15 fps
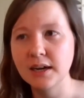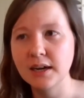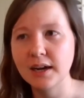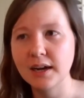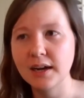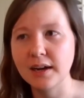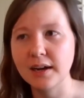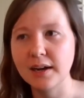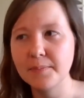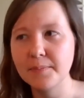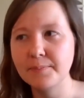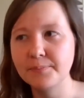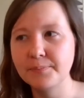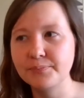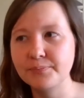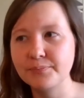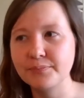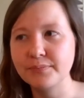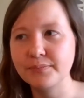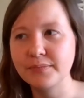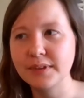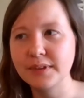and
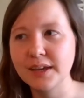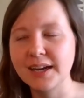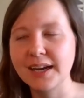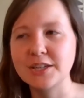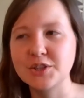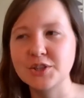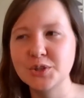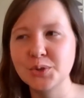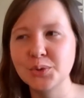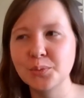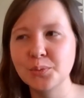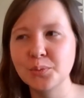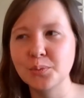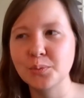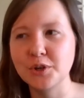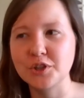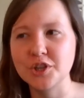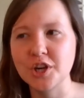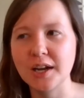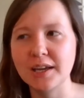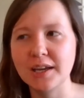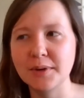I assume you're
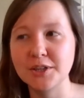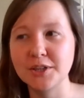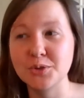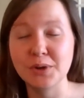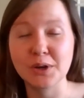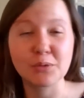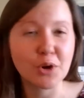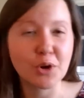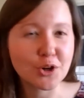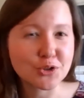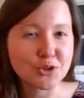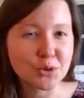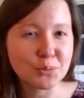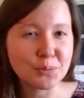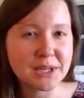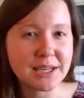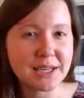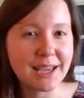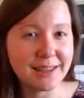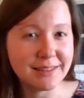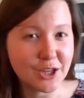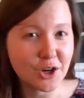talking about doing a rehearsal bee
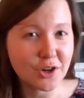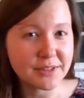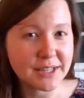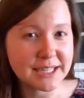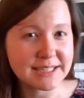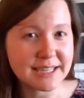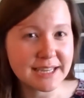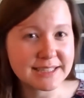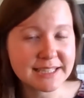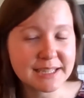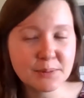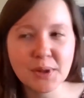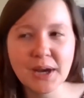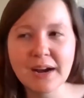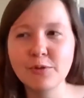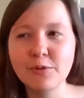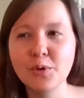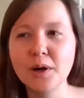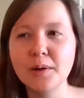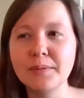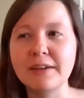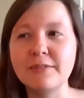in the online testing platform.